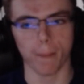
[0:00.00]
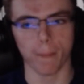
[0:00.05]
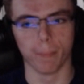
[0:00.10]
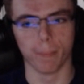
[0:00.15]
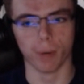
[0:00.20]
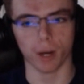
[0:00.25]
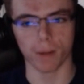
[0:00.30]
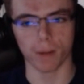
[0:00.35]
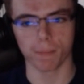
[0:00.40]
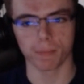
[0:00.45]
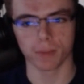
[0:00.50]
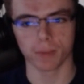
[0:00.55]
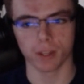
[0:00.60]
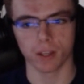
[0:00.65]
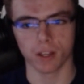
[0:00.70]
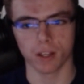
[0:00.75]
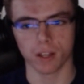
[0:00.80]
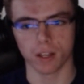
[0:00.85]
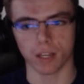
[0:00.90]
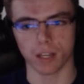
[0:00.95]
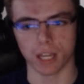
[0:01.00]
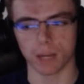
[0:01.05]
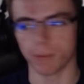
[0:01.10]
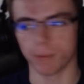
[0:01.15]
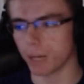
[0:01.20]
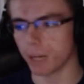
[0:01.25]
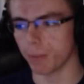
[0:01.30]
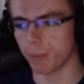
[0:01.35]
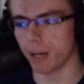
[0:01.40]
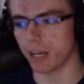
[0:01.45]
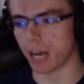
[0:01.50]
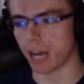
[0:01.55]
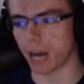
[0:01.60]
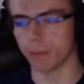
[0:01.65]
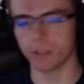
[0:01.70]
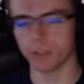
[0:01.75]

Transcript: but in my mind, I'm